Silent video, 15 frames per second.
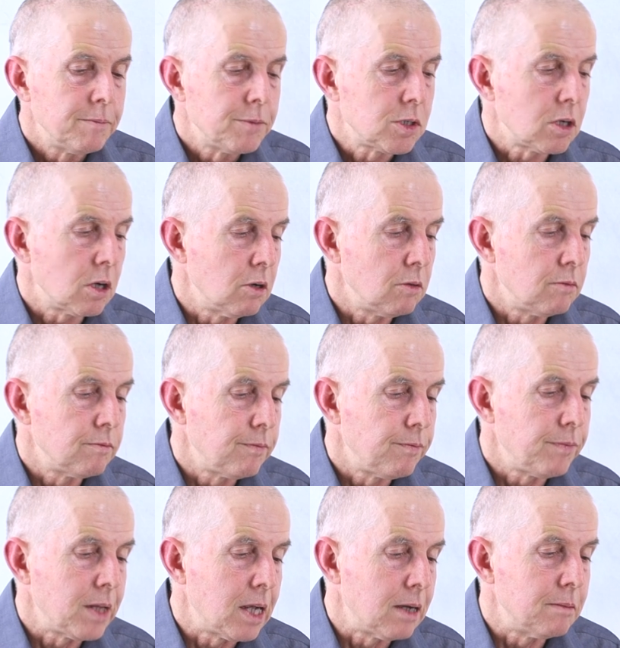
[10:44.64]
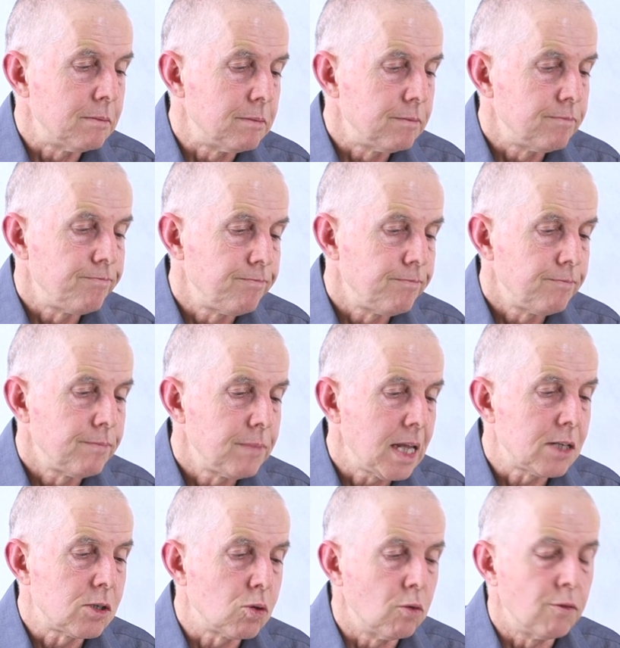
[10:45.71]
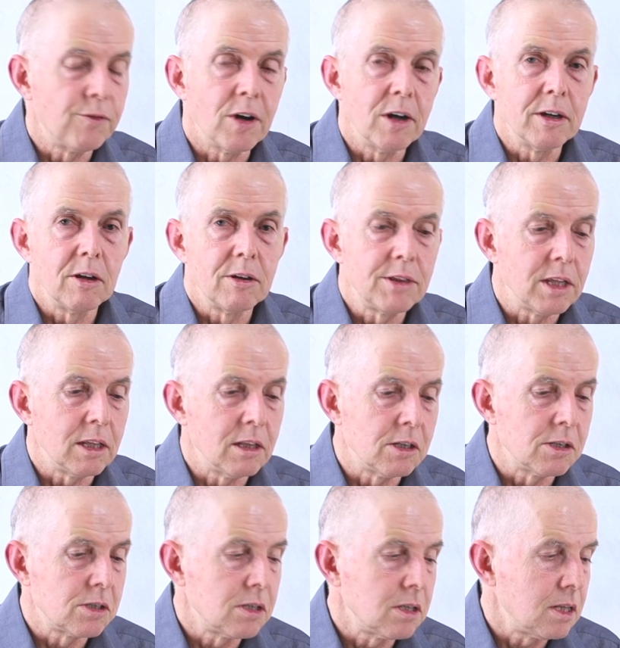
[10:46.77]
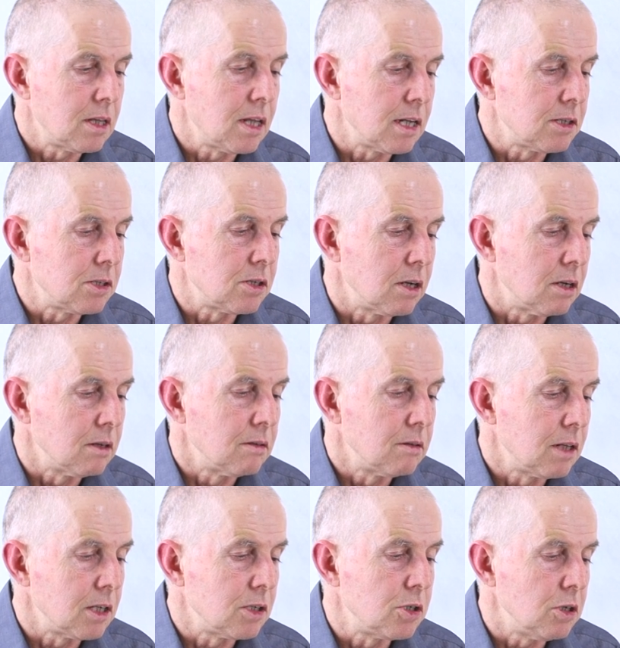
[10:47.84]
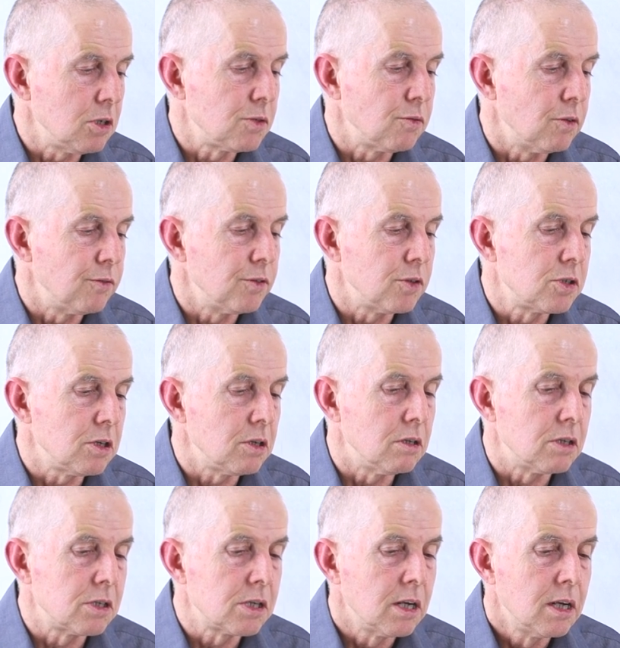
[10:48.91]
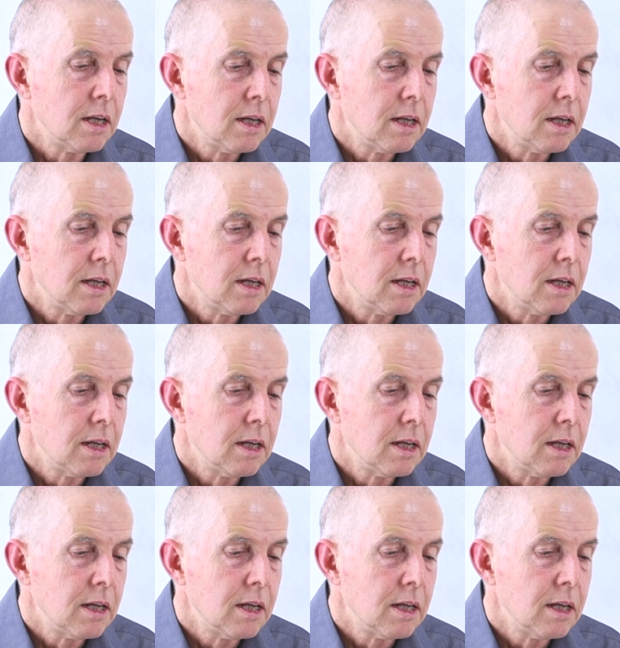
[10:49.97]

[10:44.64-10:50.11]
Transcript: So that's all fine, I think. That's useful for students.